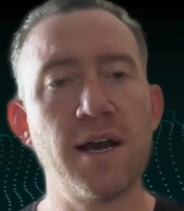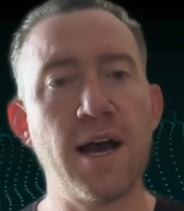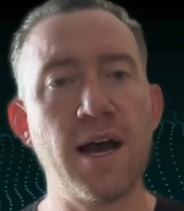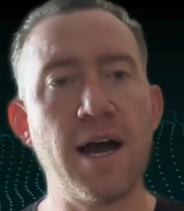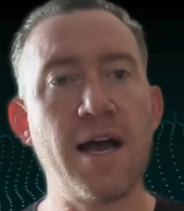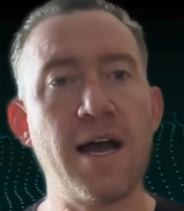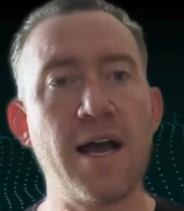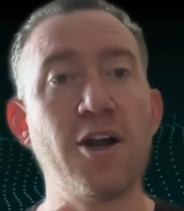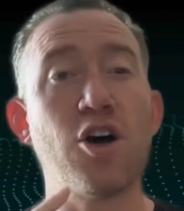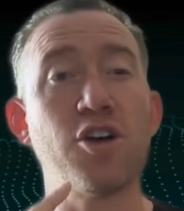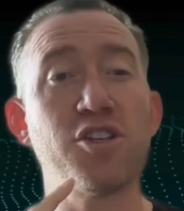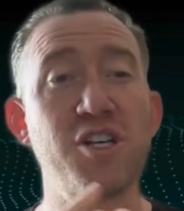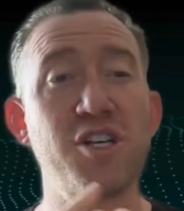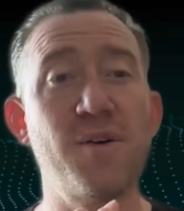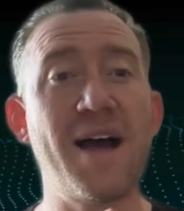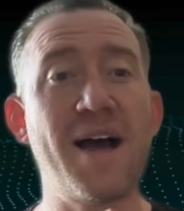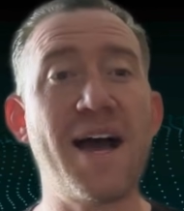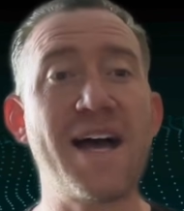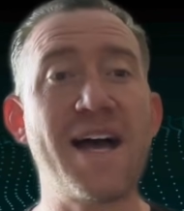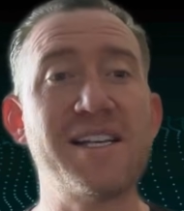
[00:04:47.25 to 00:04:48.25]
Uh, it
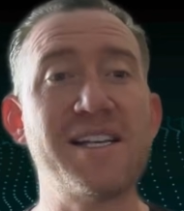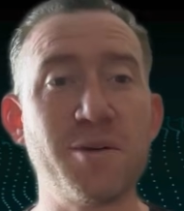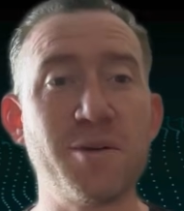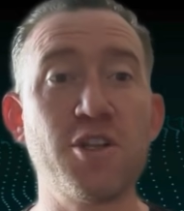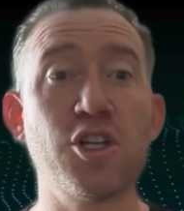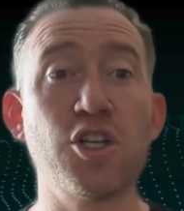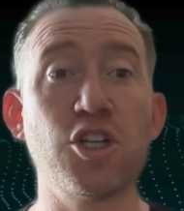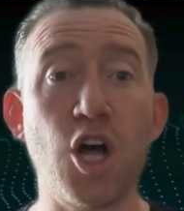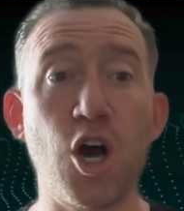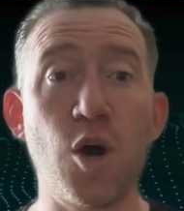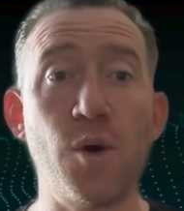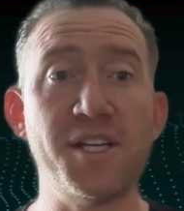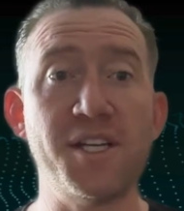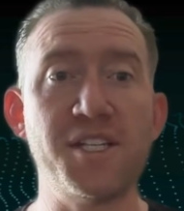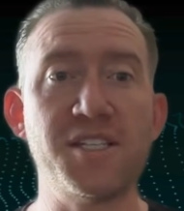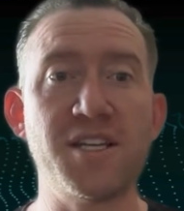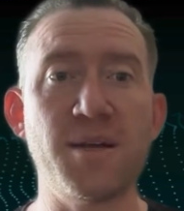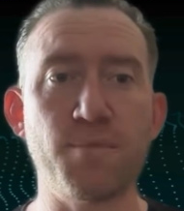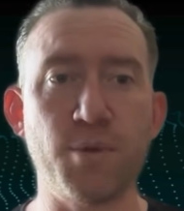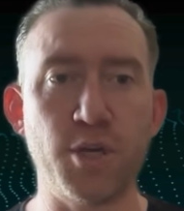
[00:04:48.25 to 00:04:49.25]
also has some of the
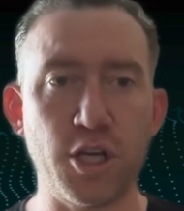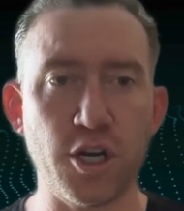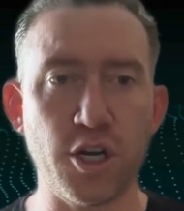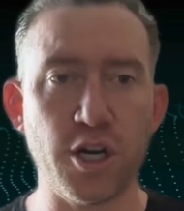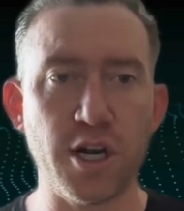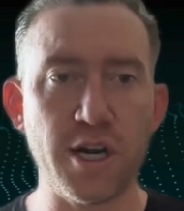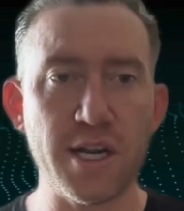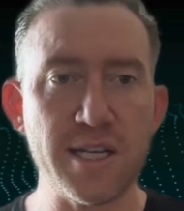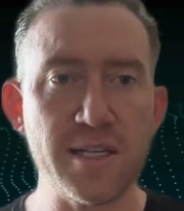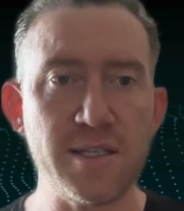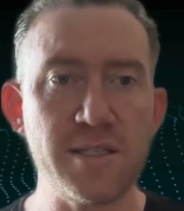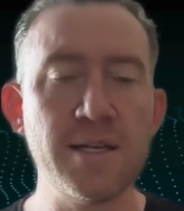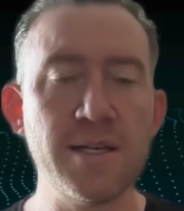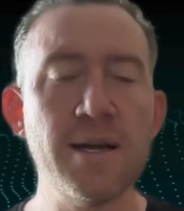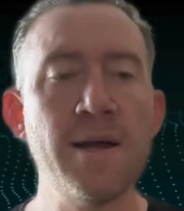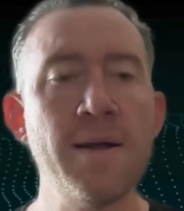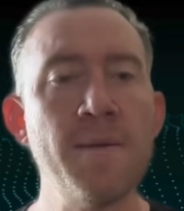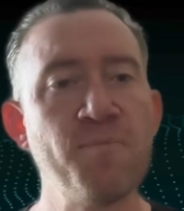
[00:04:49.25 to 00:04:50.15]
lowest impurities